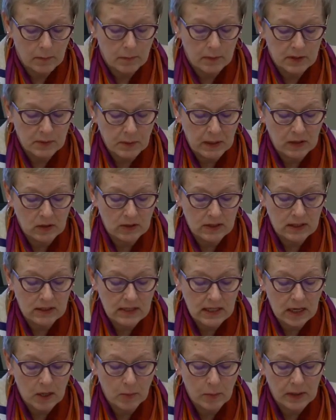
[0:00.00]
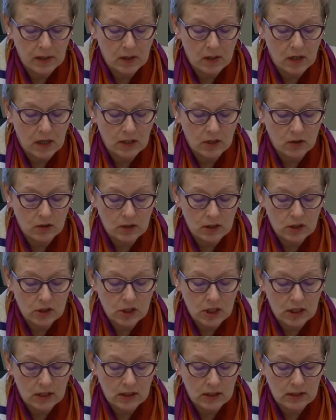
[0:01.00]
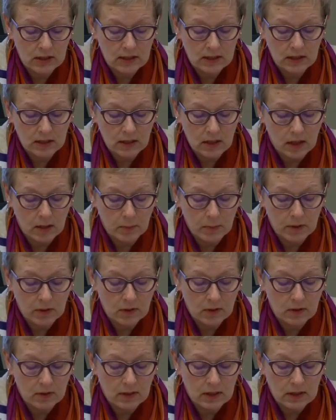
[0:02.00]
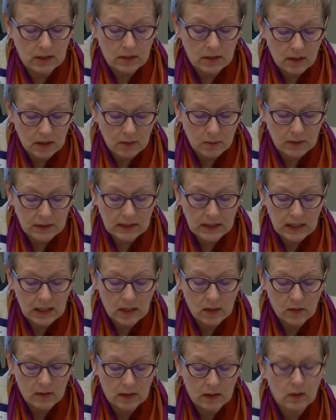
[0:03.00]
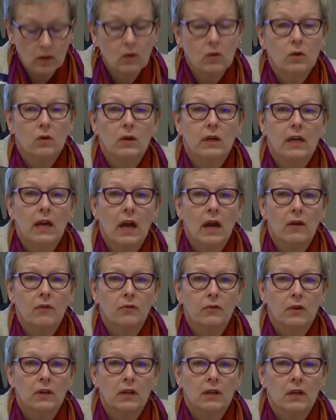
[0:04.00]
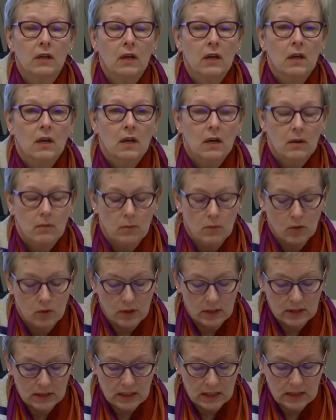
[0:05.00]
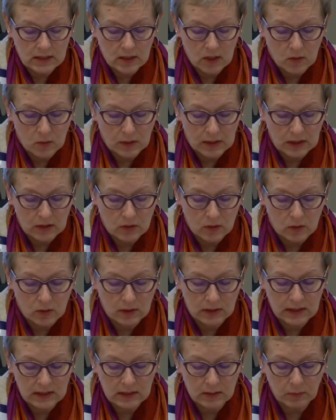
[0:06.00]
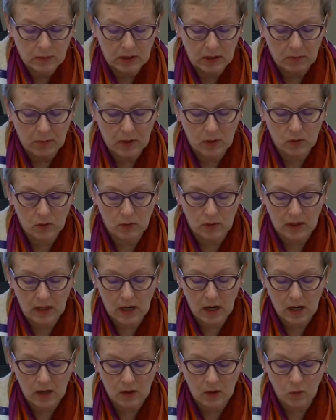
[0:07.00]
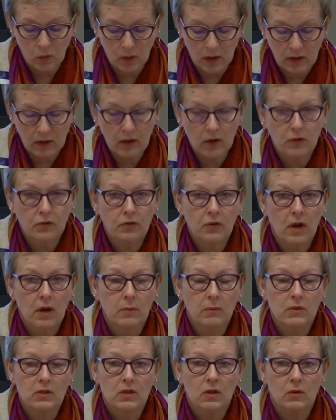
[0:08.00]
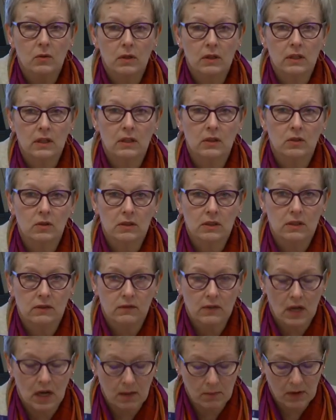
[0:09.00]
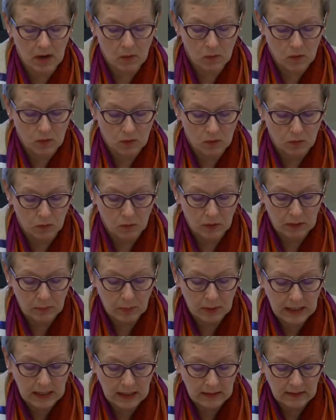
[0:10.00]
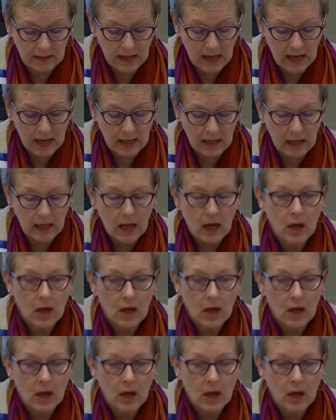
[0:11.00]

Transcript: speakers as they appear on your agenda: Dick Carpenter, then Darwyyn, Deyo, then Cory, Everett. Morris has already told us a bit about who they are and where they're from, so in the interest of time, I won't repeat that.